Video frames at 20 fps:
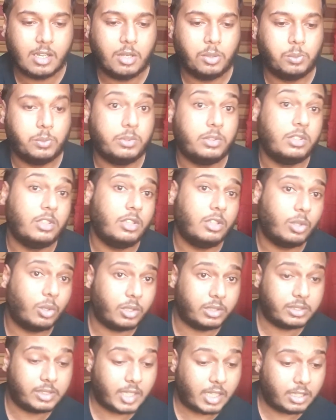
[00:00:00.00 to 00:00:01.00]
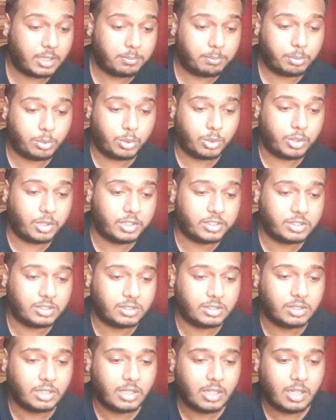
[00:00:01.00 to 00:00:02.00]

We see Lord teleports.